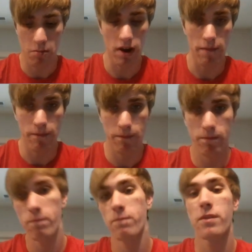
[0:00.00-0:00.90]
But
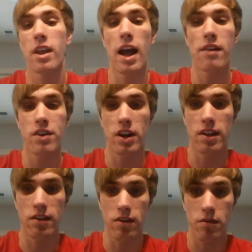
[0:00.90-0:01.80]
after
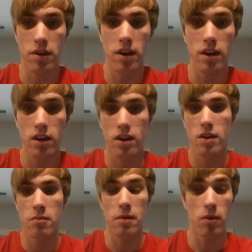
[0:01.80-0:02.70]
knight c3,
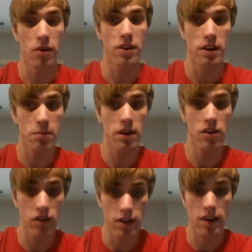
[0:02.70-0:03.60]
my opponent did play
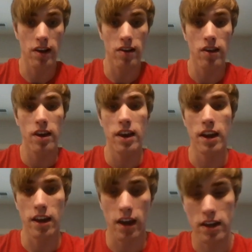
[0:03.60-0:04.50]
g6
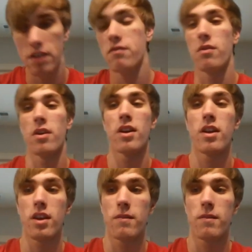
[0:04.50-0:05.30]
and I got e4.